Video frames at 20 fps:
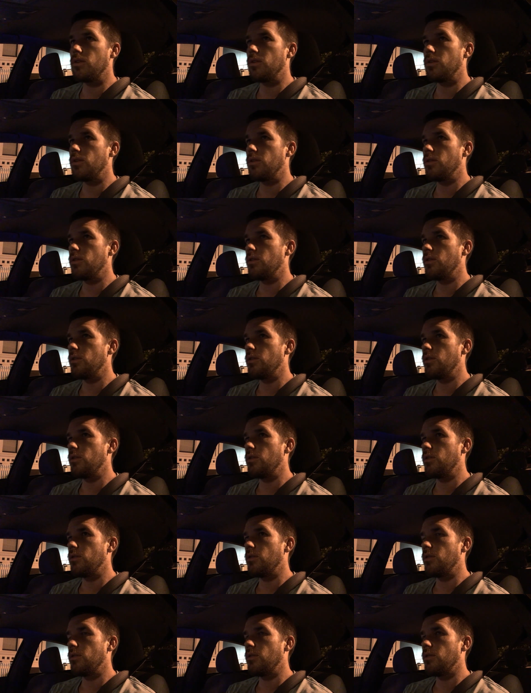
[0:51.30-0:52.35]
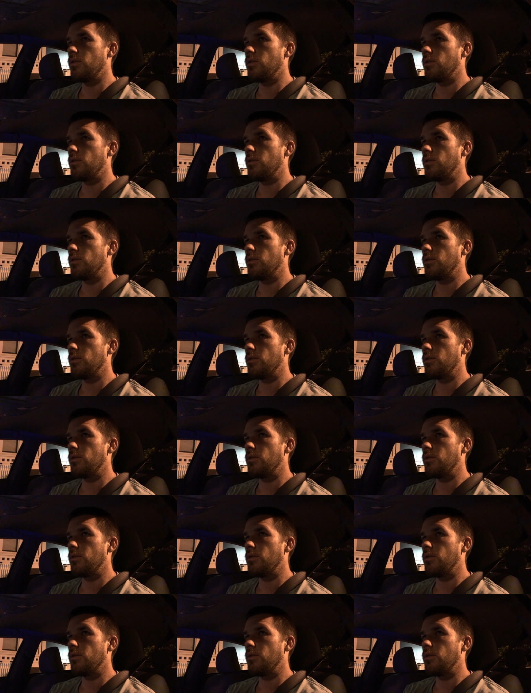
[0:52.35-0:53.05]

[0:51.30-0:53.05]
[no speech]